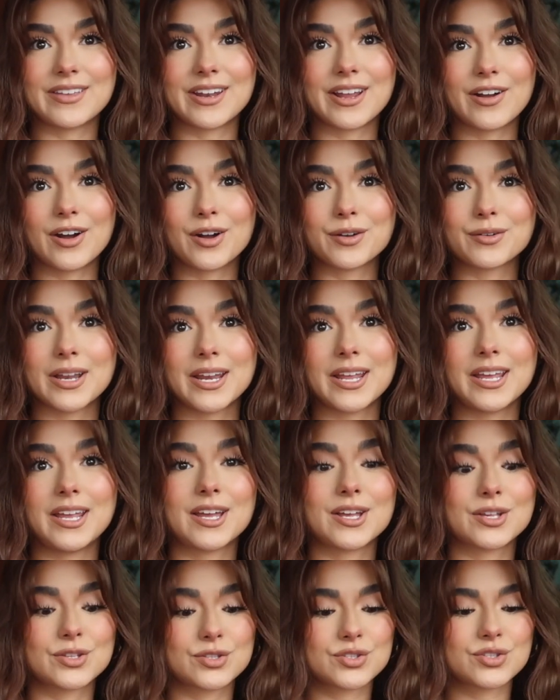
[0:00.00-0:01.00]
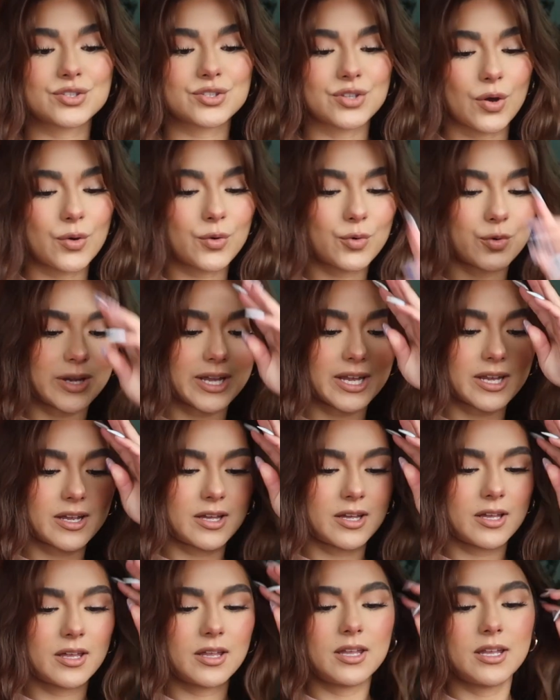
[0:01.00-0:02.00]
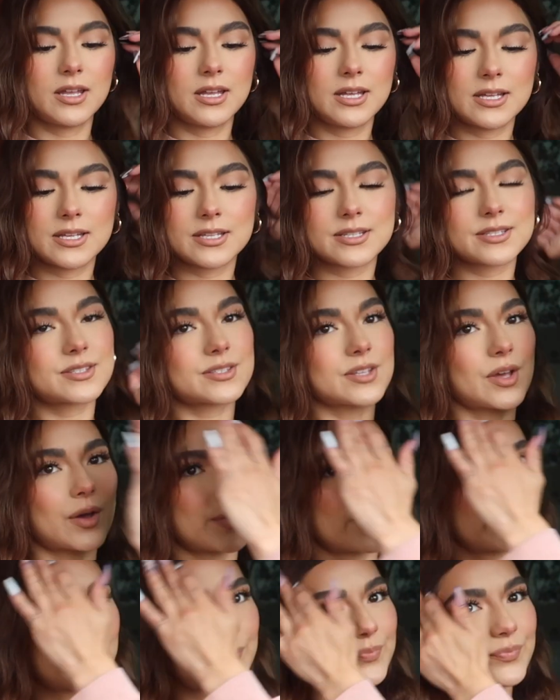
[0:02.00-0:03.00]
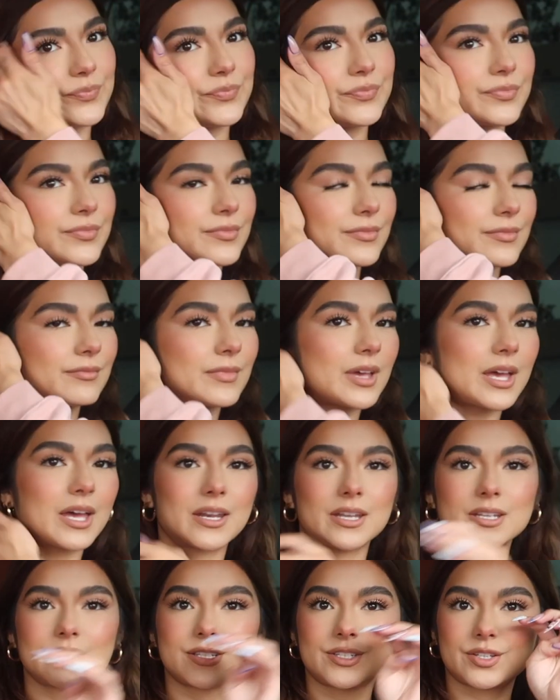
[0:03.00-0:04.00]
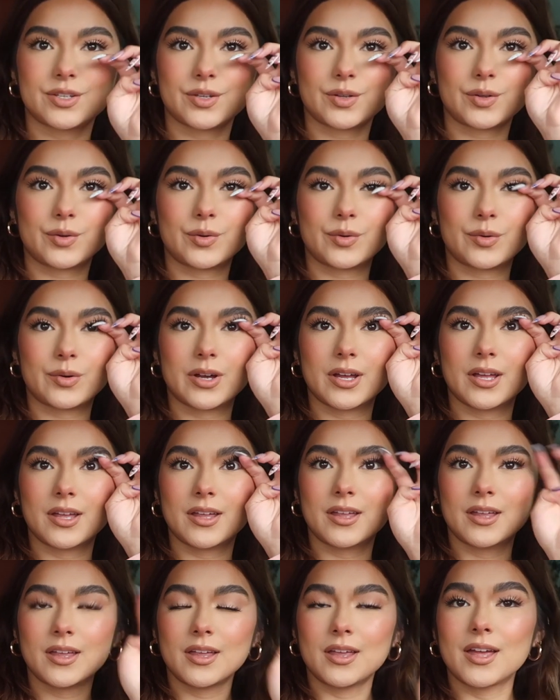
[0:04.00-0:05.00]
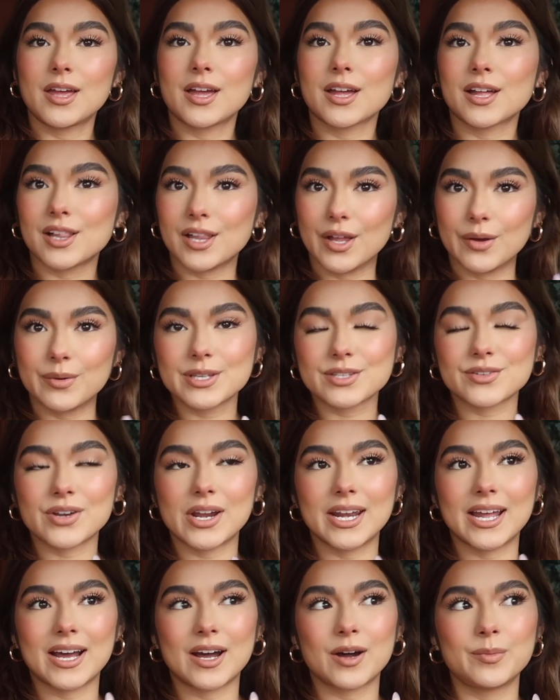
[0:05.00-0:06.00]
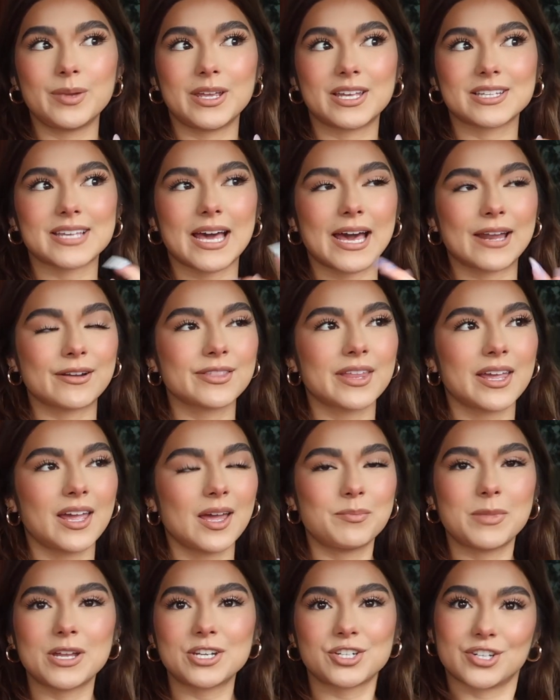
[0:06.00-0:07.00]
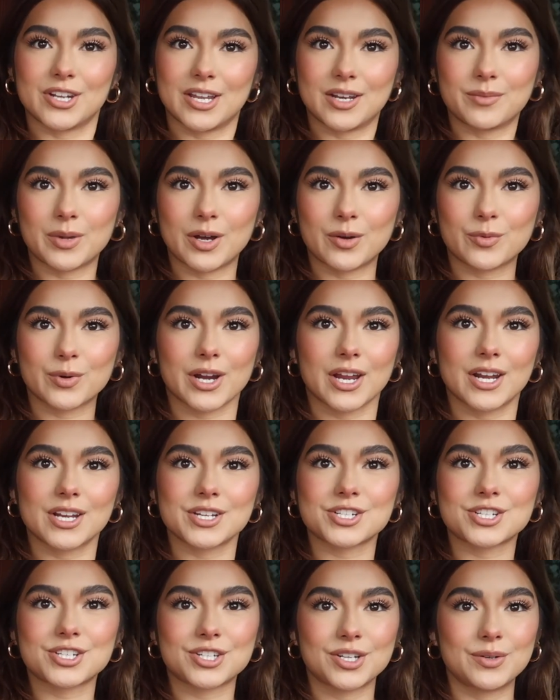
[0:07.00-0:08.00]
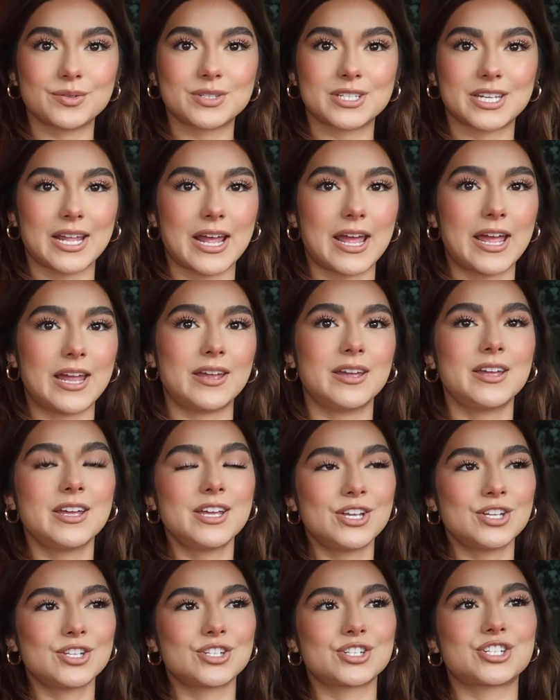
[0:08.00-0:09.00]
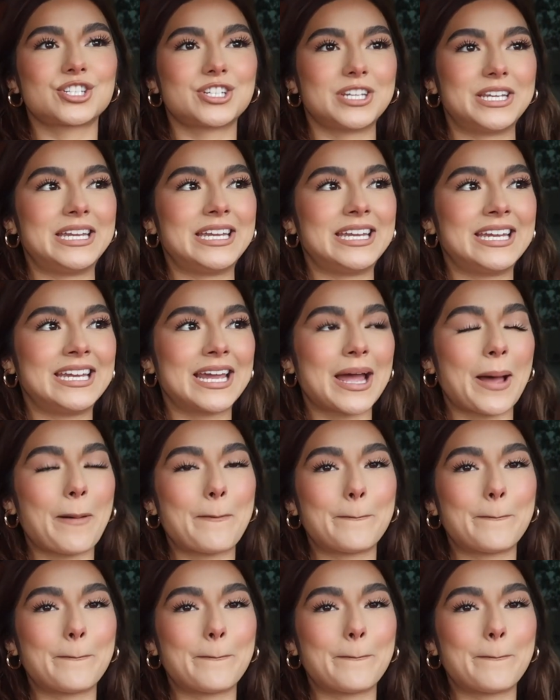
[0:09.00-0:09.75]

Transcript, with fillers: and then I got ready so quick. So I'm headed to Chloe's right now because I don't think I mentioned, but we're gonna shoot today. She